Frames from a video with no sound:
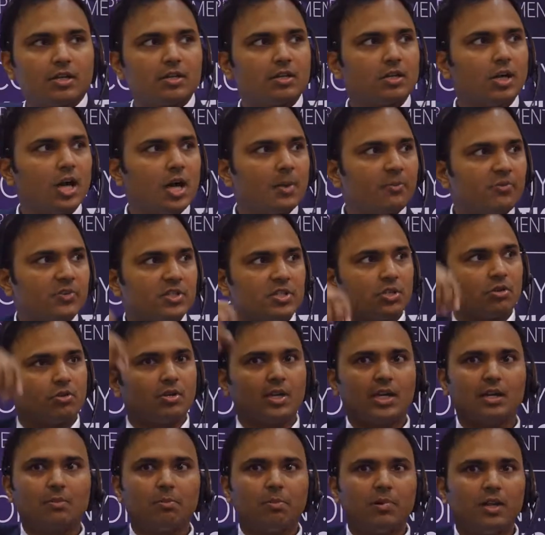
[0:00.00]
on top, which you
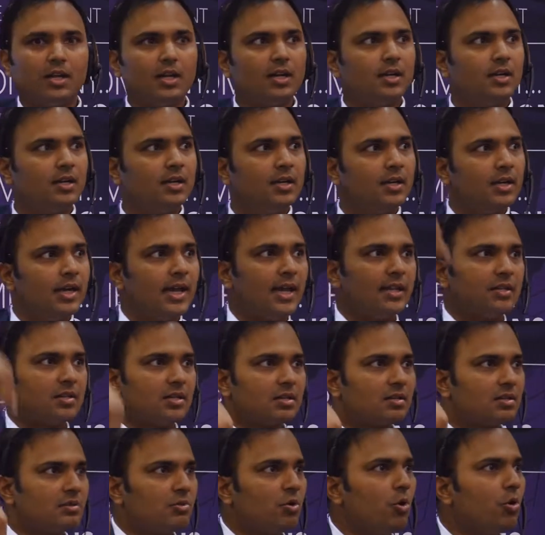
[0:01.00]
can unplug and
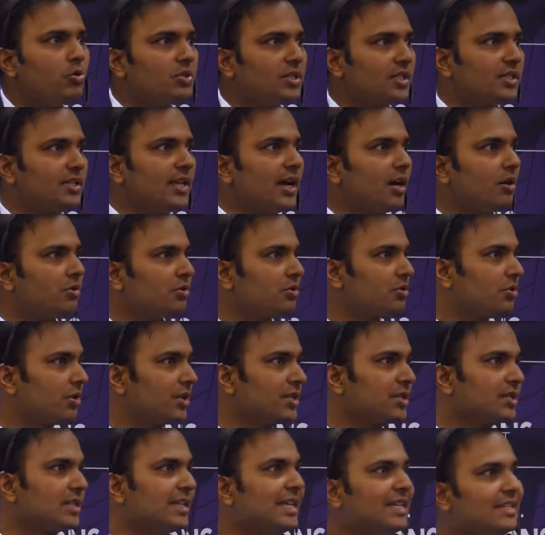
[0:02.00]
just hose it down. So
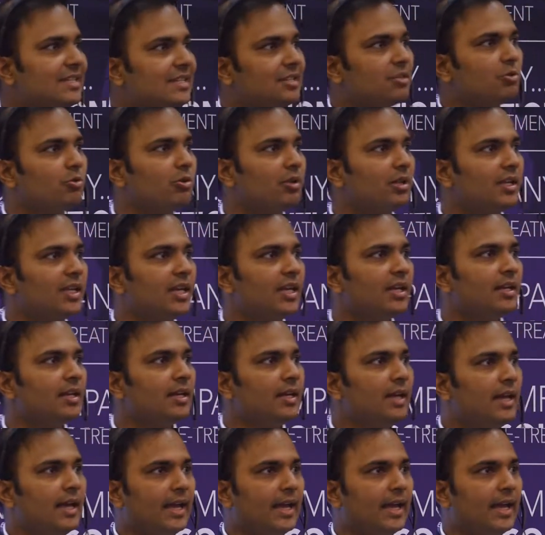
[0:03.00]
it's easy to clean.